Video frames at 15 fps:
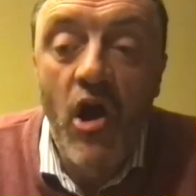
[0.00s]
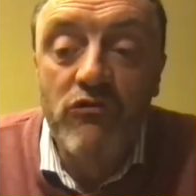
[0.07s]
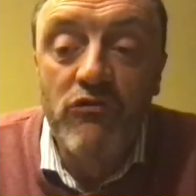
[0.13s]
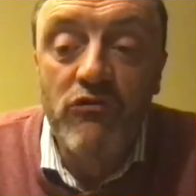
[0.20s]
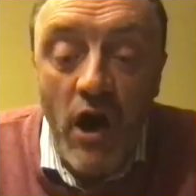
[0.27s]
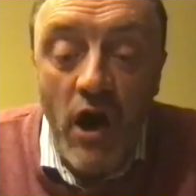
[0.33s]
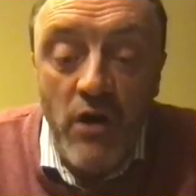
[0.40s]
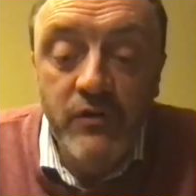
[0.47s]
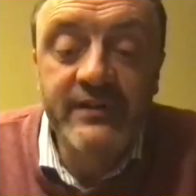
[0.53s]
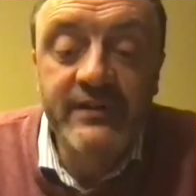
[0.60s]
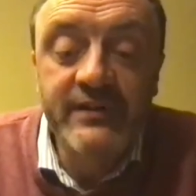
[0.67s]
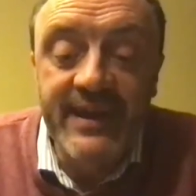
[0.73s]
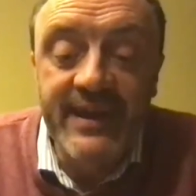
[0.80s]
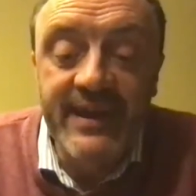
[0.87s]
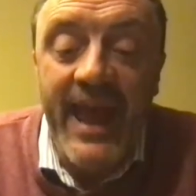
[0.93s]
Roundy
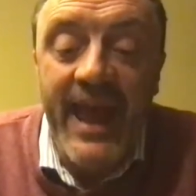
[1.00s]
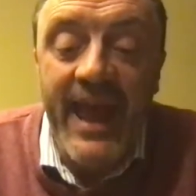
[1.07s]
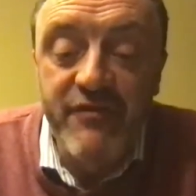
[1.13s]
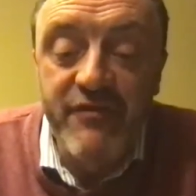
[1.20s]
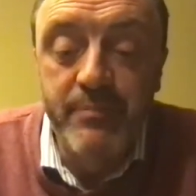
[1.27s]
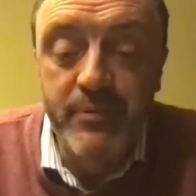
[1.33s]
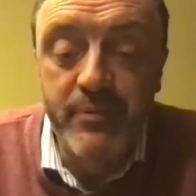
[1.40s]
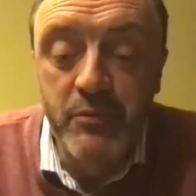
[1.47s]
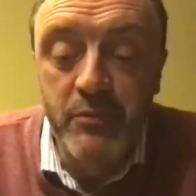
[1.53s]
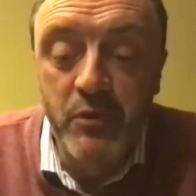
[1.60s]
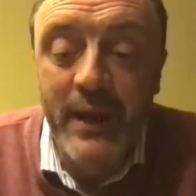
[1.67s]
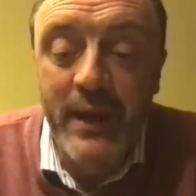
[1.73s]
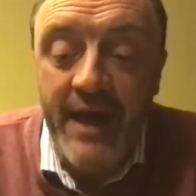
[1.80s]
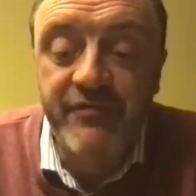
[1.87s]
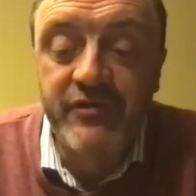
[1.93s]
said every pupil would
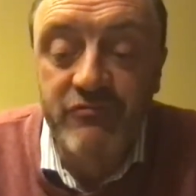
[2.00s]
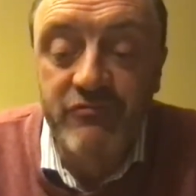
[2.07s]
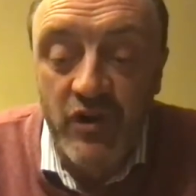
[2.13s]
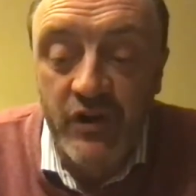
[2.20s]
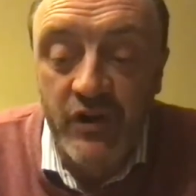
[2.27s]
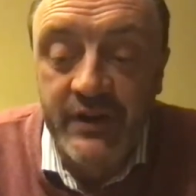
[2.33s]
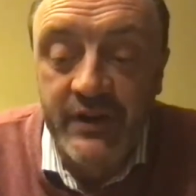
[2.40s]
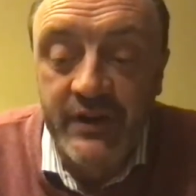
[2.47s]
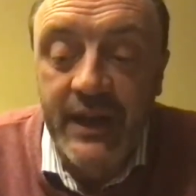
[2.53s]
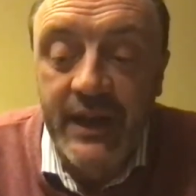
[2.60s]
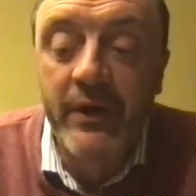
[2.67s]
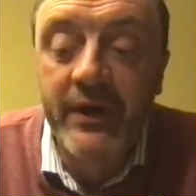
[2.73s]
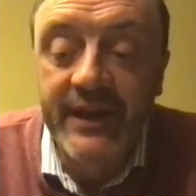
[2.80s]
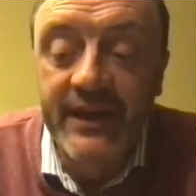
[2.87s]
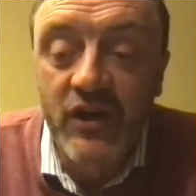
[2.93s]
have to run in
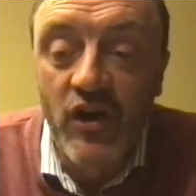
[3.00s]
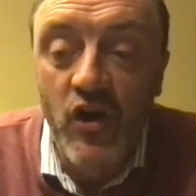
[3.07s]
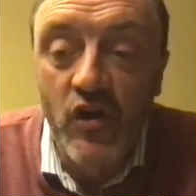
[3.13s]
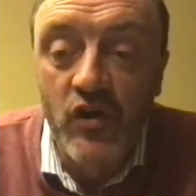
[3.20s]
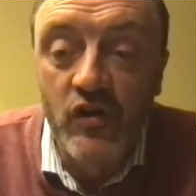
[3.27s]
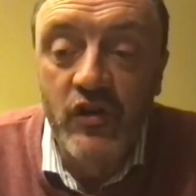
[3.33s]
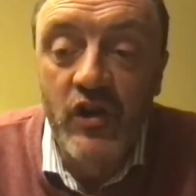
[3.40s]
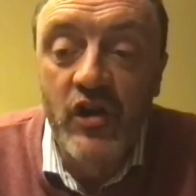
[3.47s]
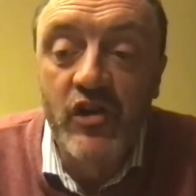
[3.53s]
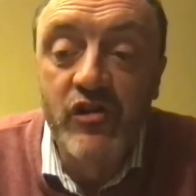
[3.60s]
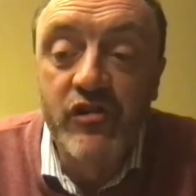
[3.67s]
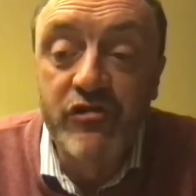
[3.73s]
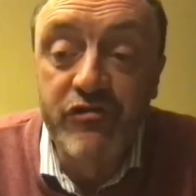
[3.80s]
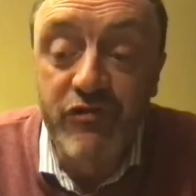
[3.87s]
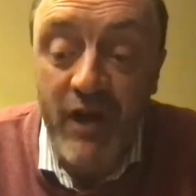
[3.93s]
what he called
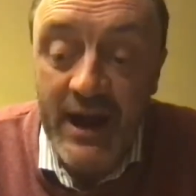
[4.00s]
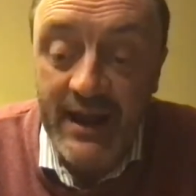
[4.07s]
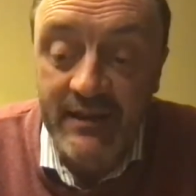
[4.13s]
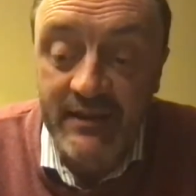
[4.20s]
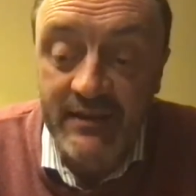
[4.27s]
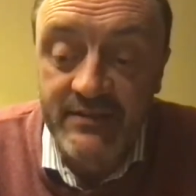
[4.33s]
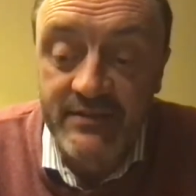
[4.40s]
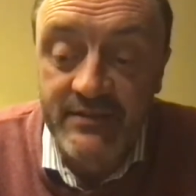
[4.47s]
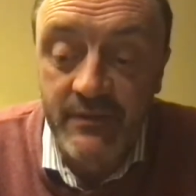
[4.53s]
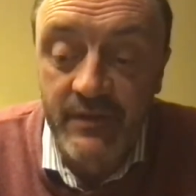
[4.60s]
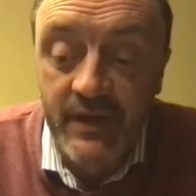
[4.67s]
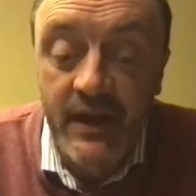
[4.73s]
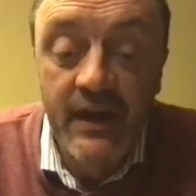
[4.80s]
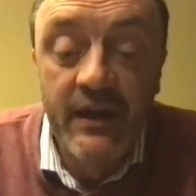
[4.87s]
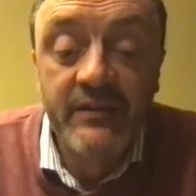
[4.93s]
trials
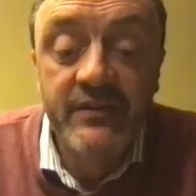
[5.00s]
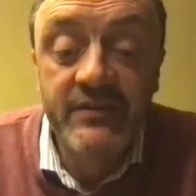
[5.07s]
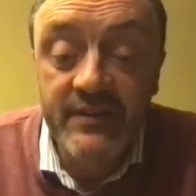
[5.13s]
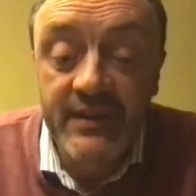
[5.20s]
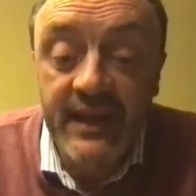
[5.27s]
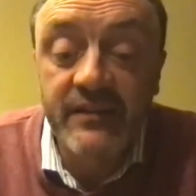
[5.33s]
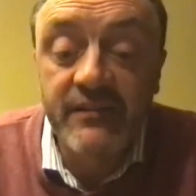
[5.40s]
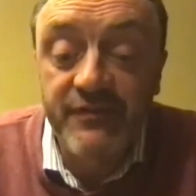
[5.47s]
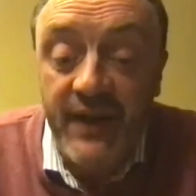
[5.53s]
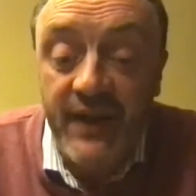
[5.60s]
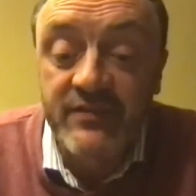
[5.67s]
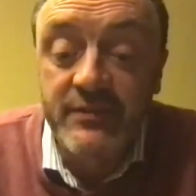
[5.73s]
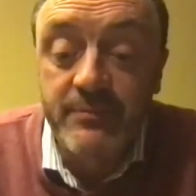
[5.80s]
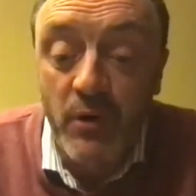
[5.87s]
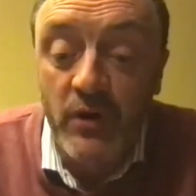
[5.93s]
to select the
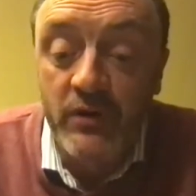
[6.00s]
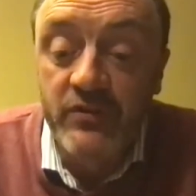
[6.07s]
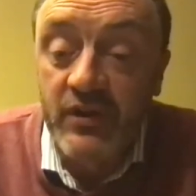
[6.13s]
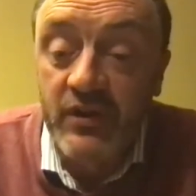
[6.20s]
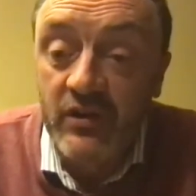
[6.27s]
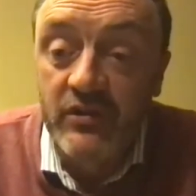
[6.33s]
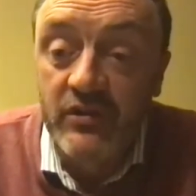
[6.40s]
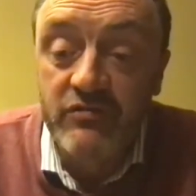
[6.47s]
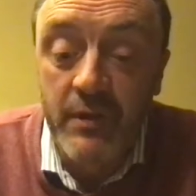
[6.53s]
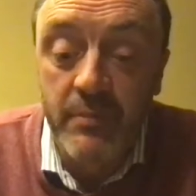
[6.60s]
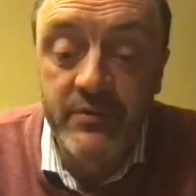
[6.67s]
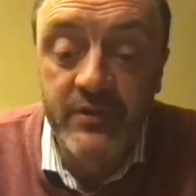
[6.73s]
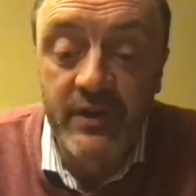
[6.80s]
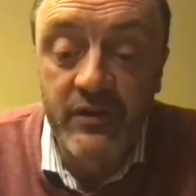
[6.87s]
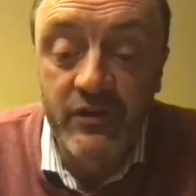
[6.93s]
fastest boys and girls to
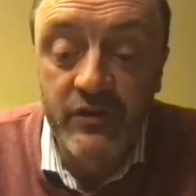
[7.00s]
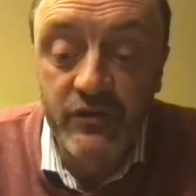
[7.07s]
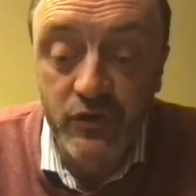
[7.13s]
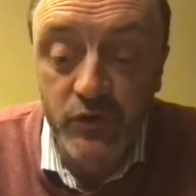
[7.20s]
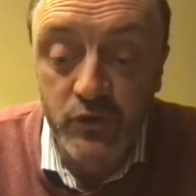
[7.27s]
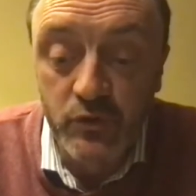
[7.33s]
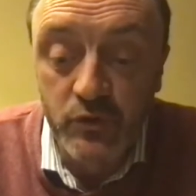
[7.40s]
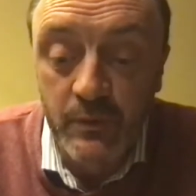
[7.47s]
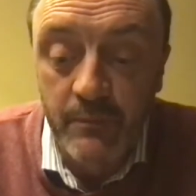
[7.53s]
represent our school.